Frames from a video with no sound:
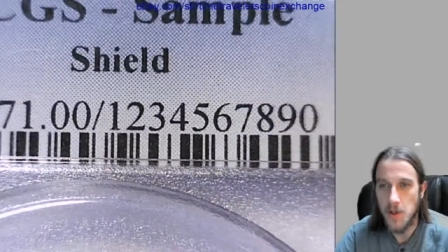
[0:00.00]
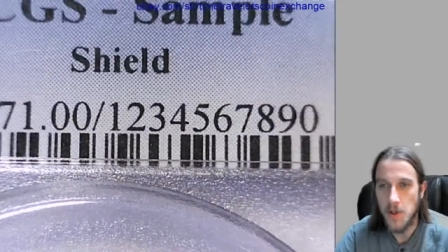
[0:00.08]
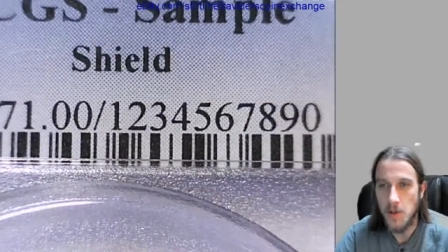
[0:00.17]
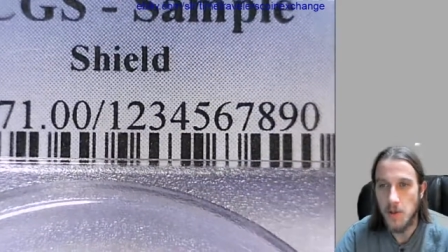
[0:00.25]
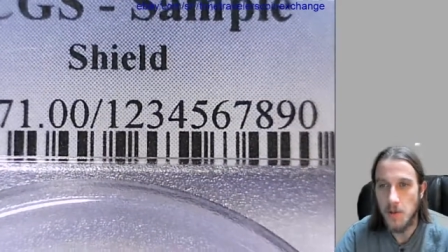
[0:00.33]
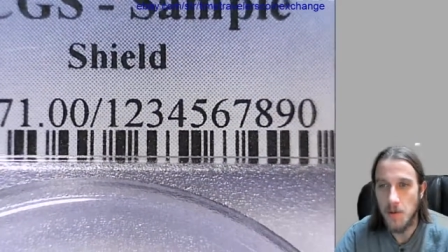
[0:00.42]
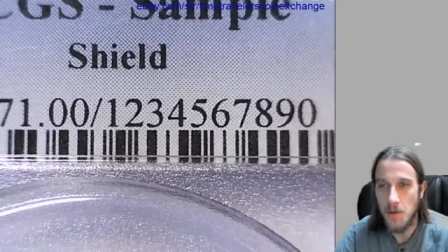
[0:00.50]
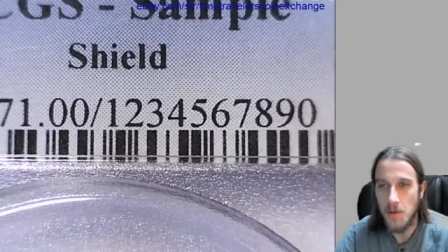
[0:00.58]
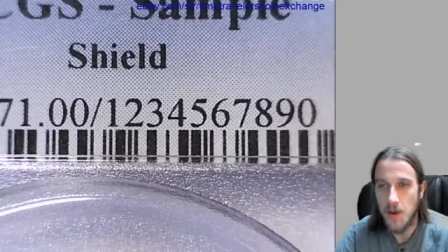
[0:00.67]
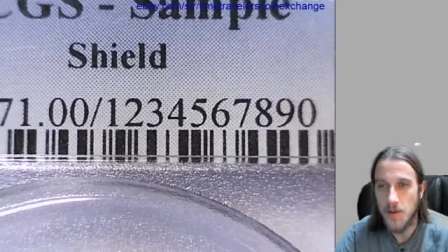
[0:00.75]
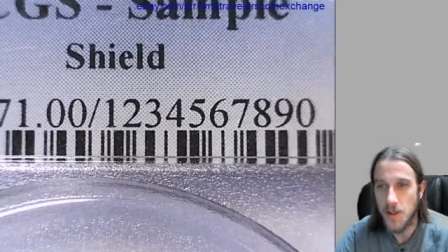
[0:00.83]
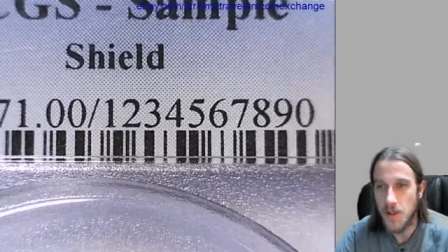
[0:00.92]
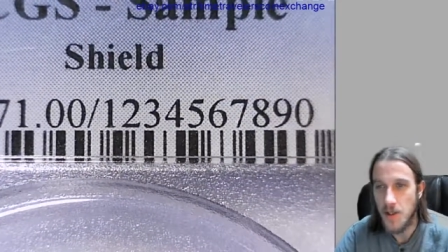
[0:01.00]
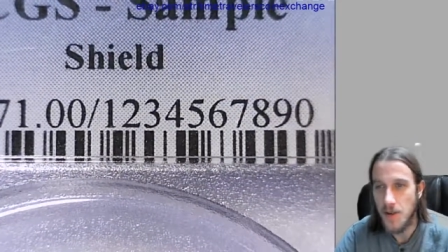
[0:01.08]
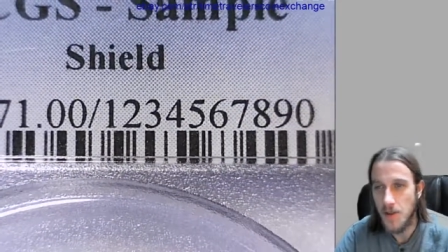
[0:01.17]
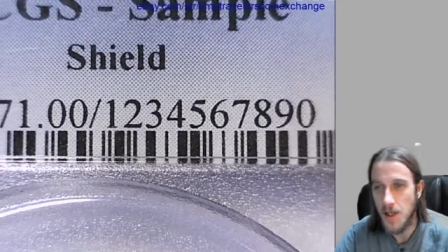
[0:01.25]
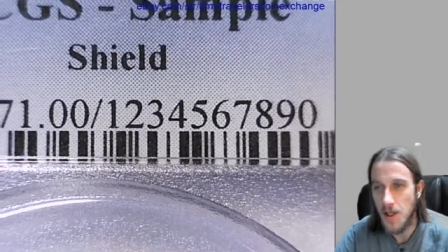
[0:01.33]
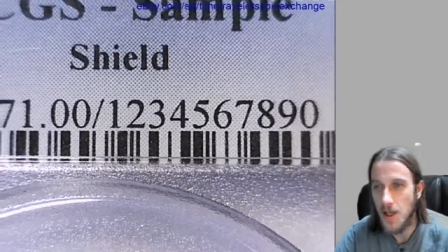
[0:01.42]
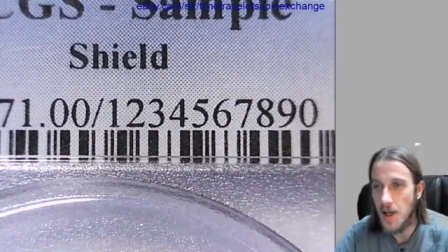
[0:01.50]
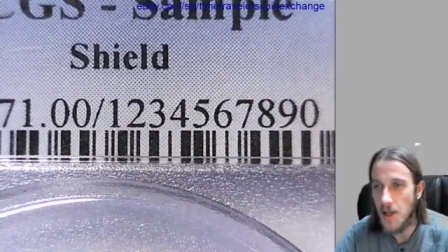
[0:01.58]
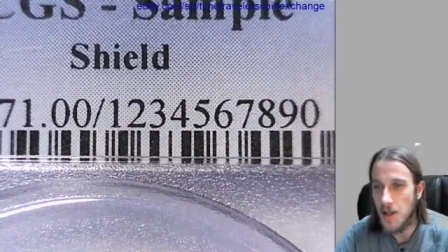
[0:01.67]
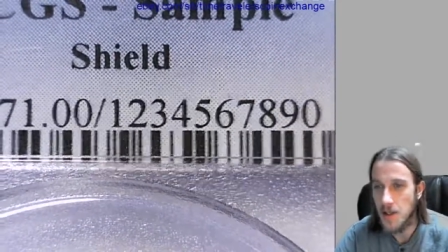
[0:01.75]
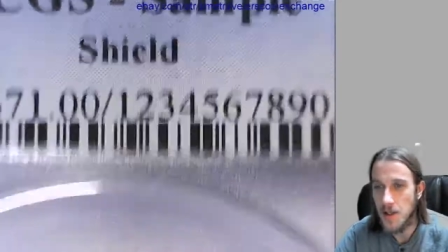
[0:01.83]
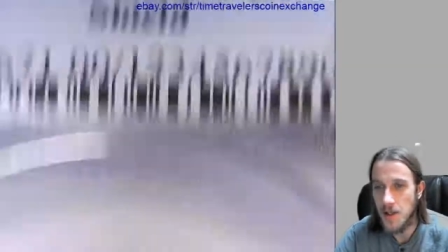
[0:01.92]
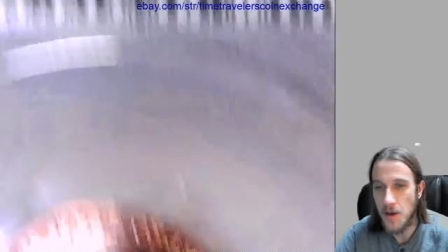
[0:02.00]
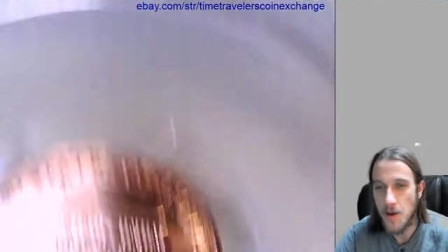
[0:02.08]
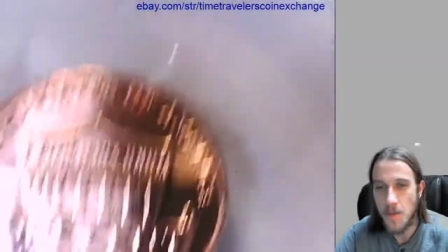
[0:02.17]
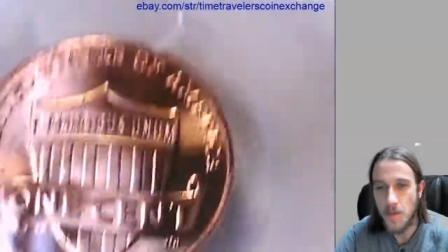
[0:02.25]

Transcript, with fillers: 2, 3, 4, 5, 6, 7, 8, 9, 0.